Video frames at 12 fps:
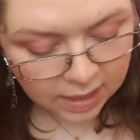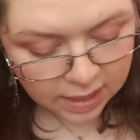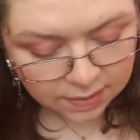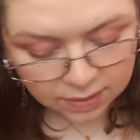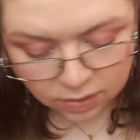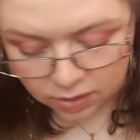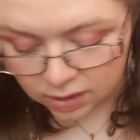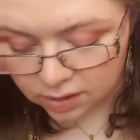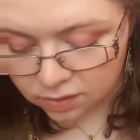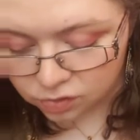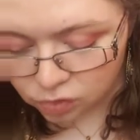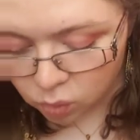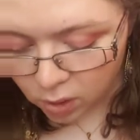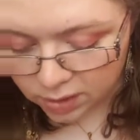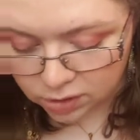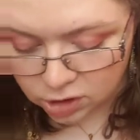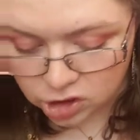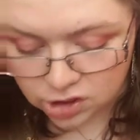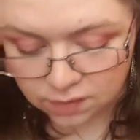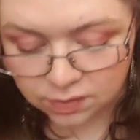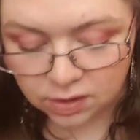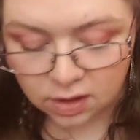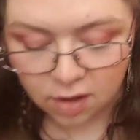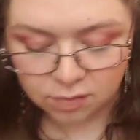And there is quite the
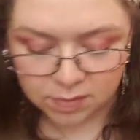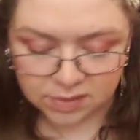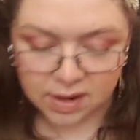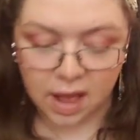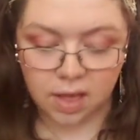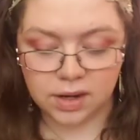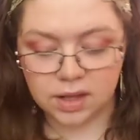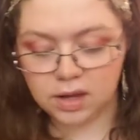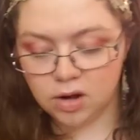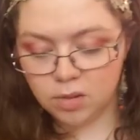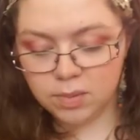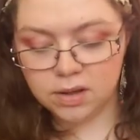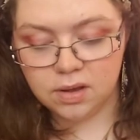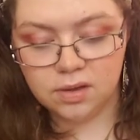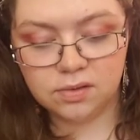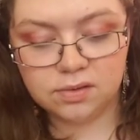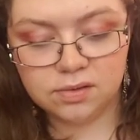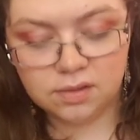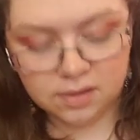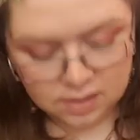shifting of mentality here because